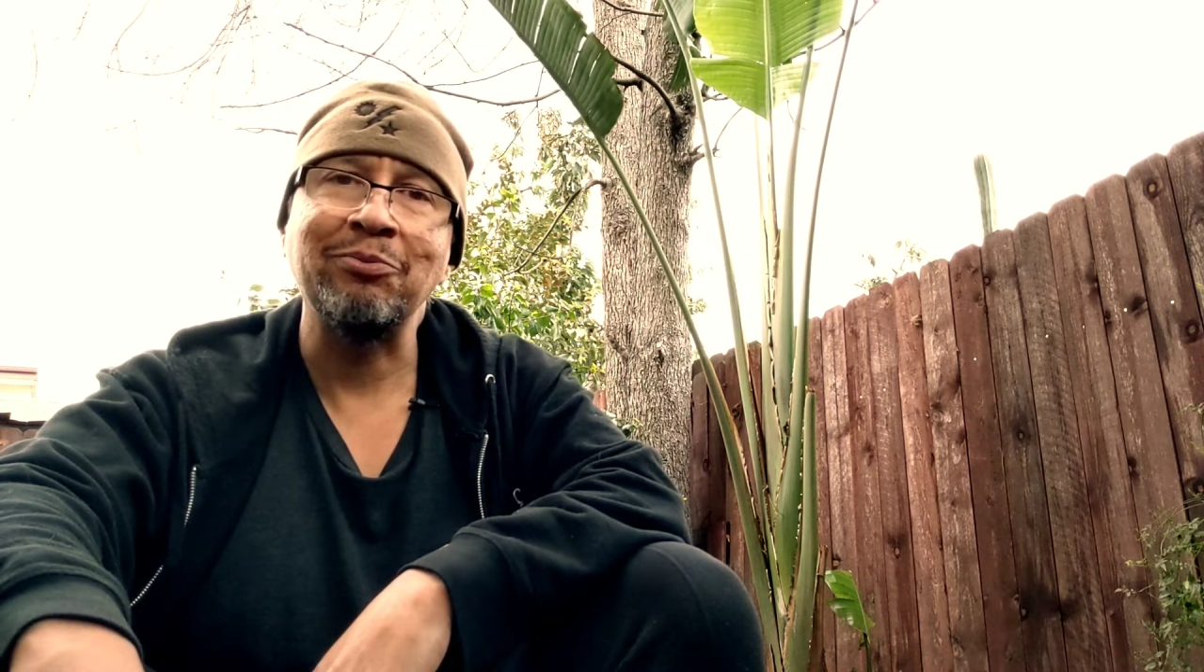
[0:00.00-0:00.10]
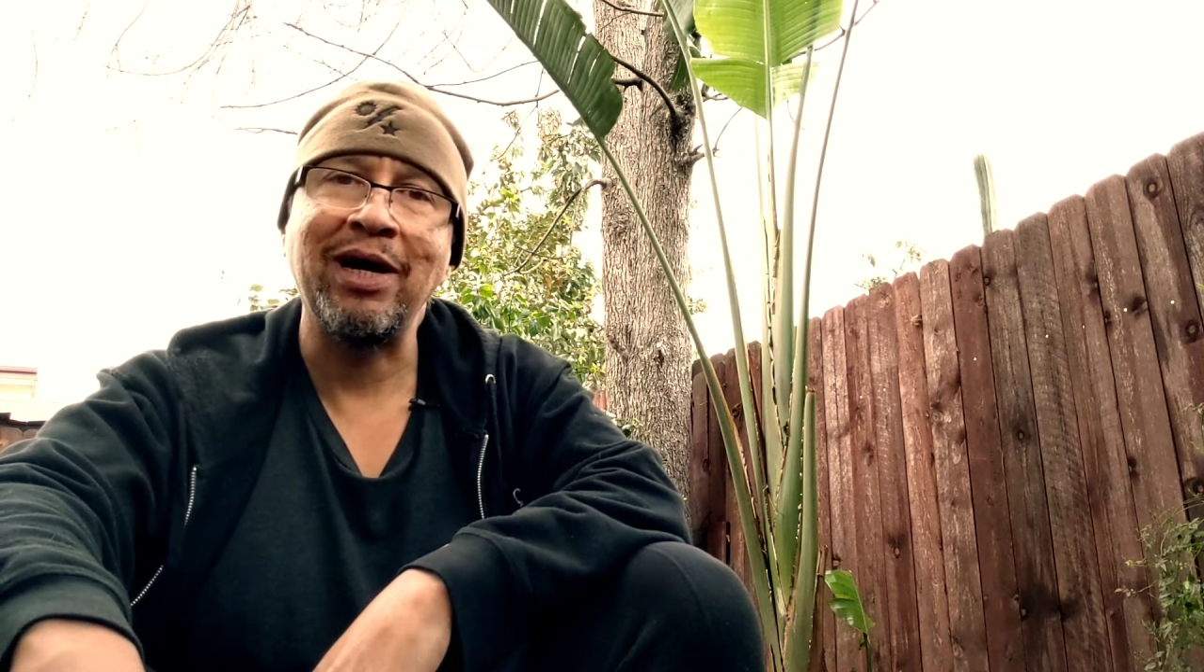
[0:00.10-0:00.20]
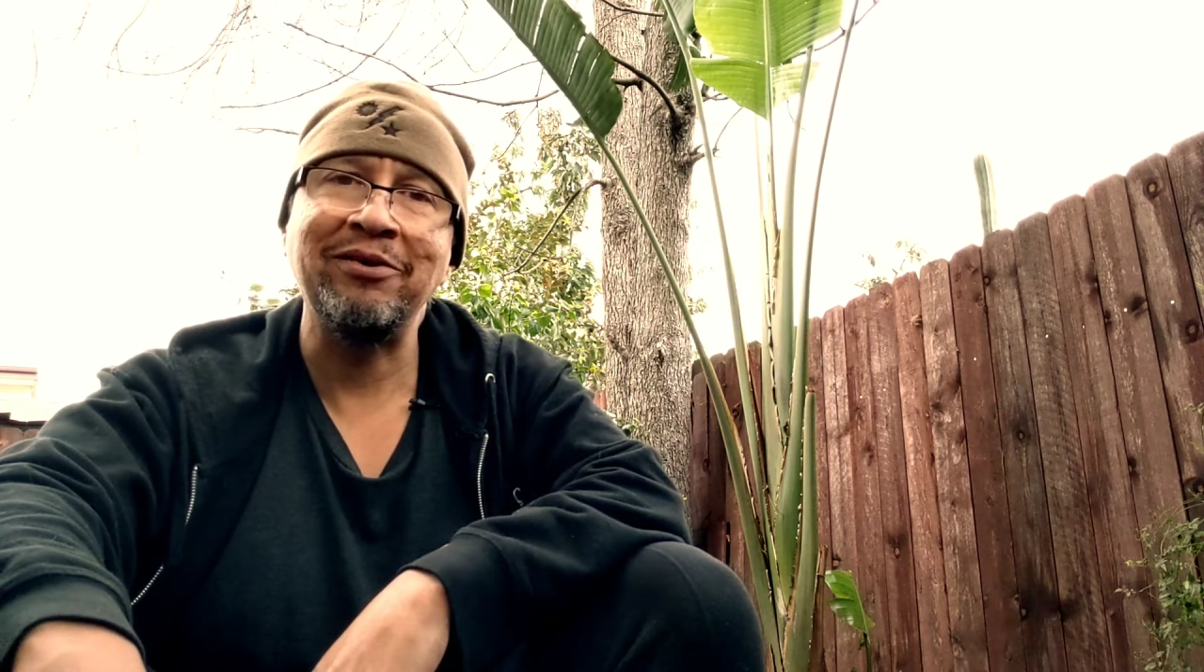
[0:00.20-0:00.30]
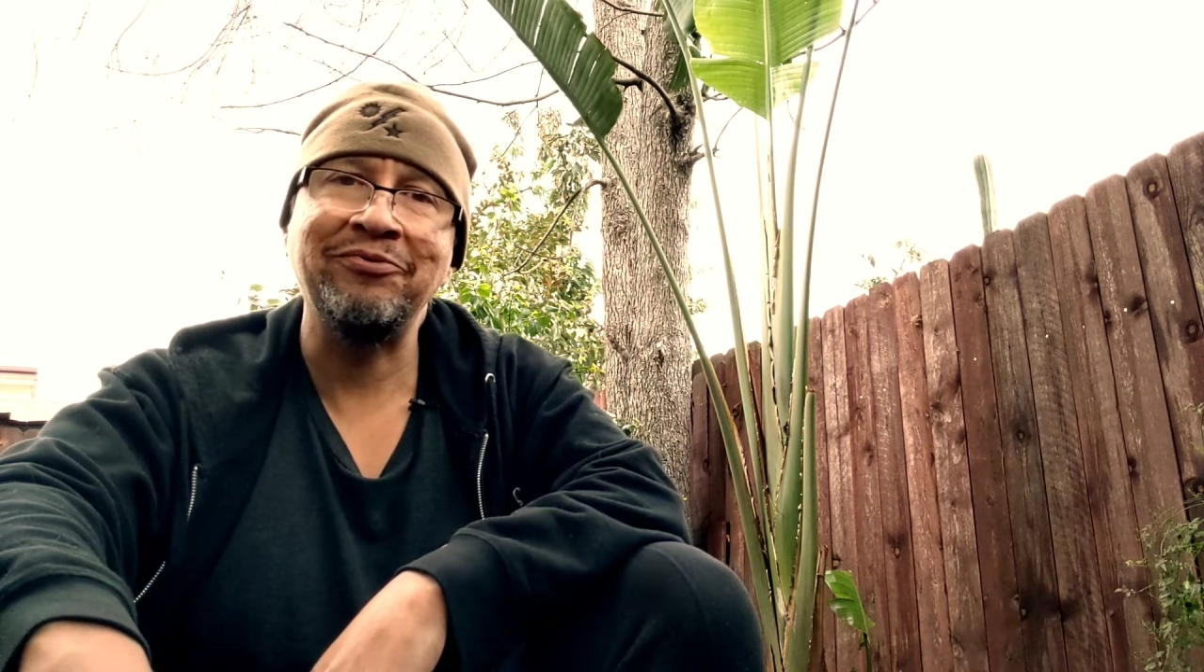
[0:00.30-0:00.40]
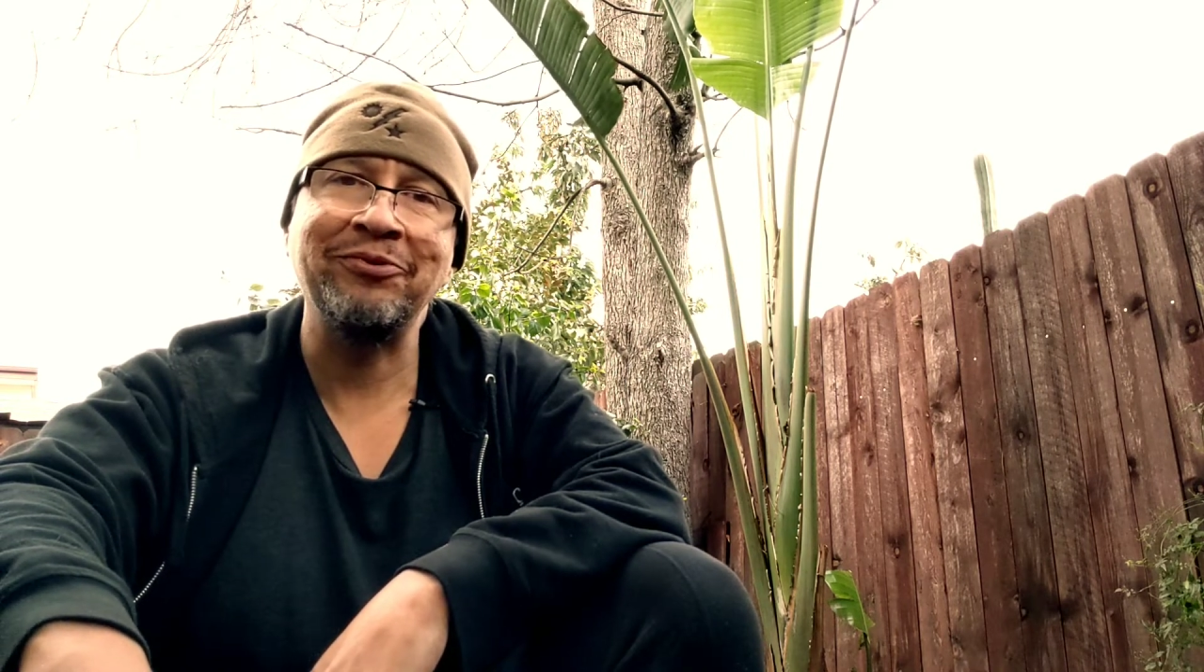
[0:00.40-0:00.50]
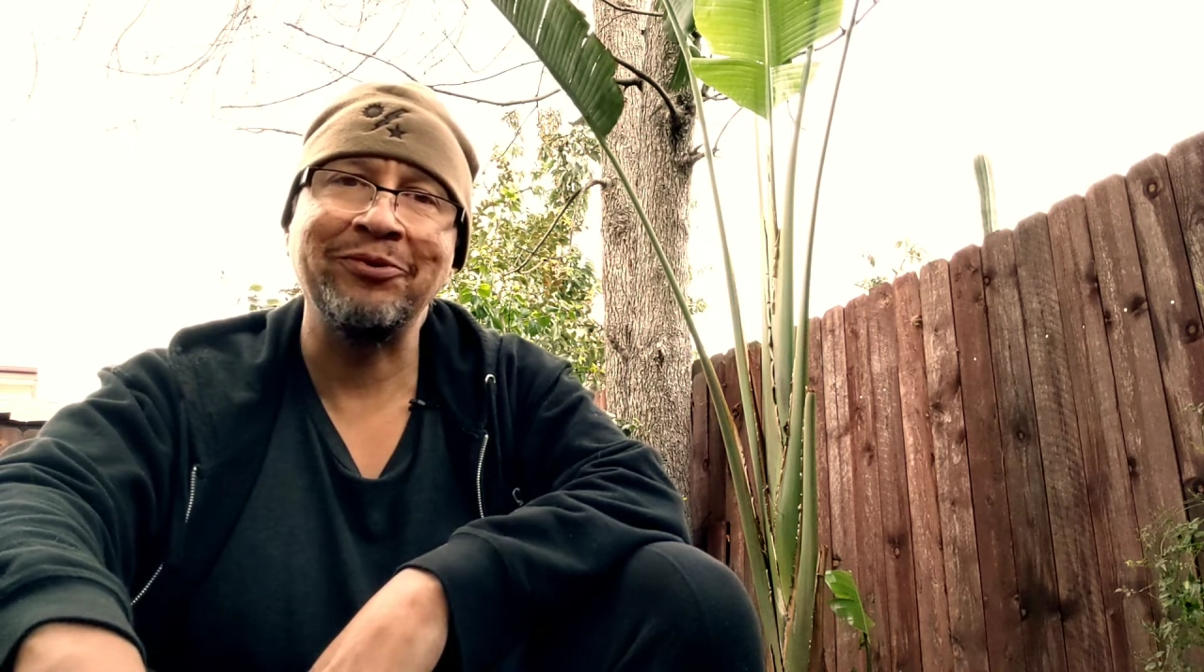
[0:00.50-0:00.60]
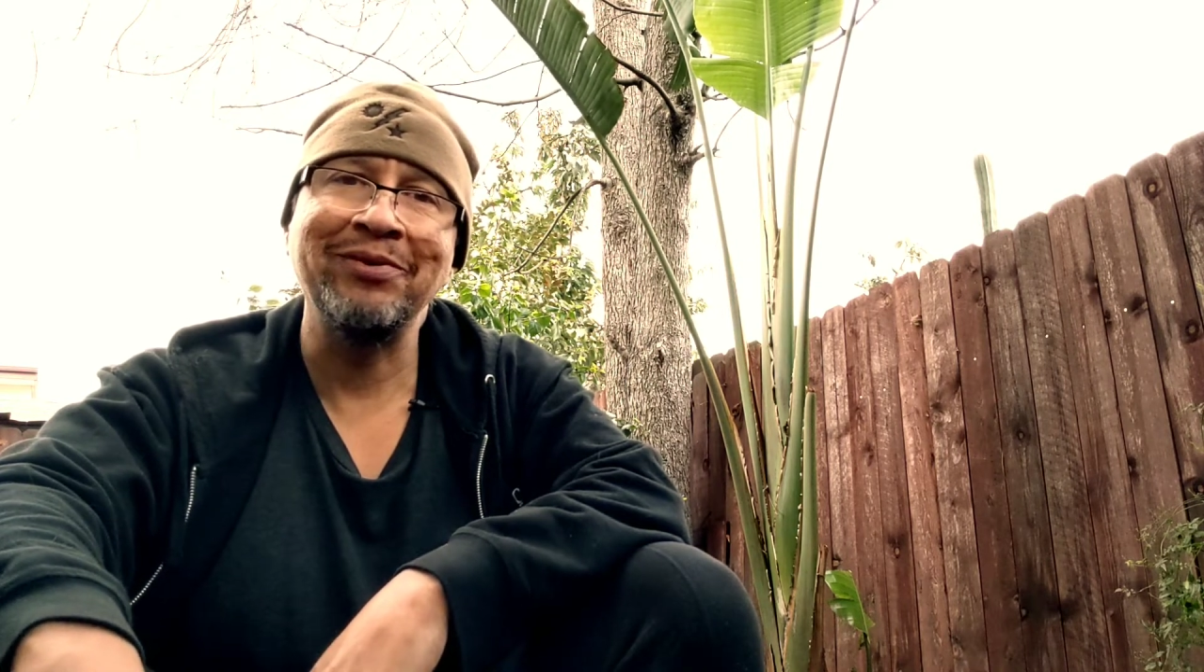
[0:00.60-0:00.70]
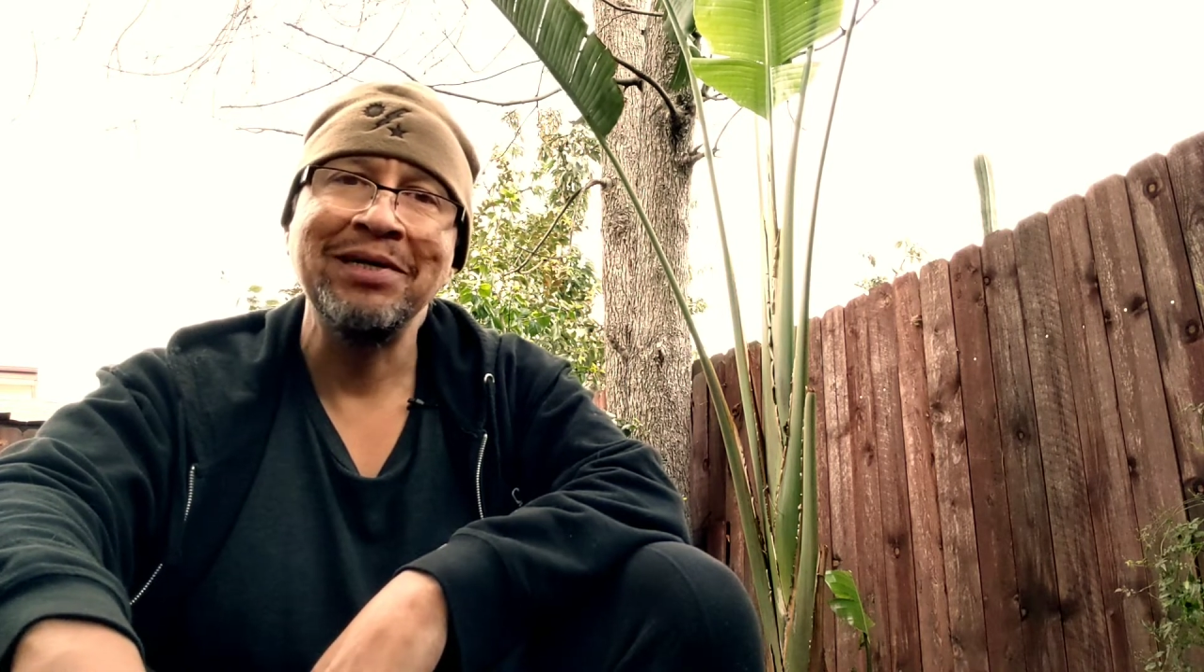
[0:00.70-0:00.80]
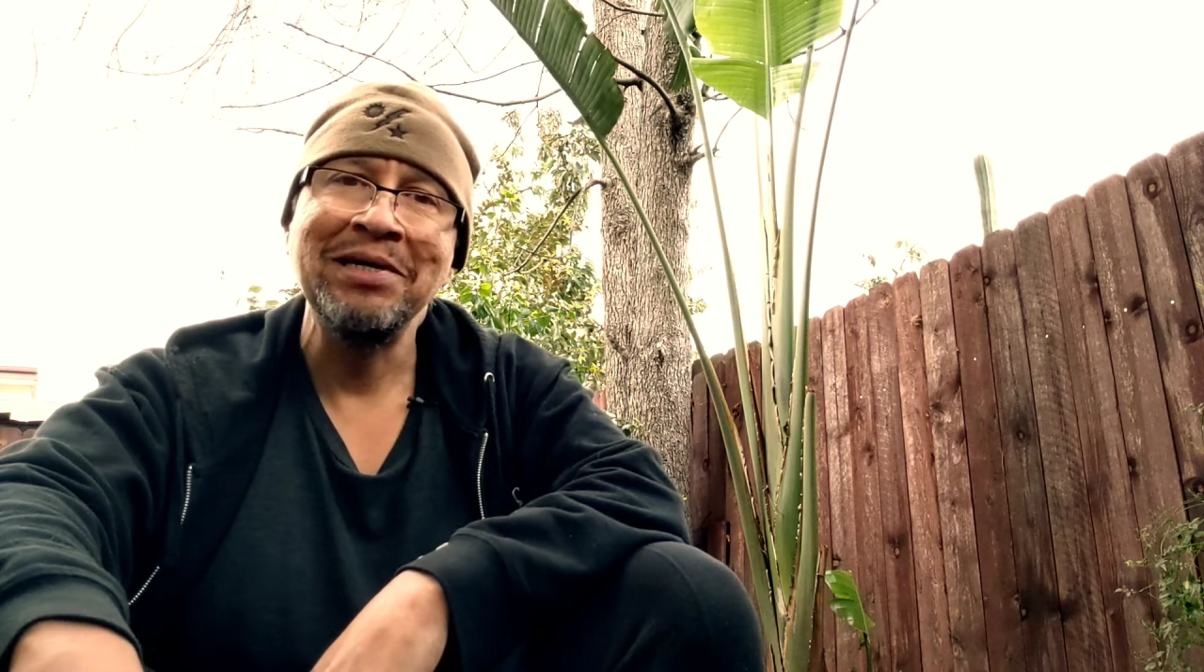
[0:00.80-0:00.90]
mindful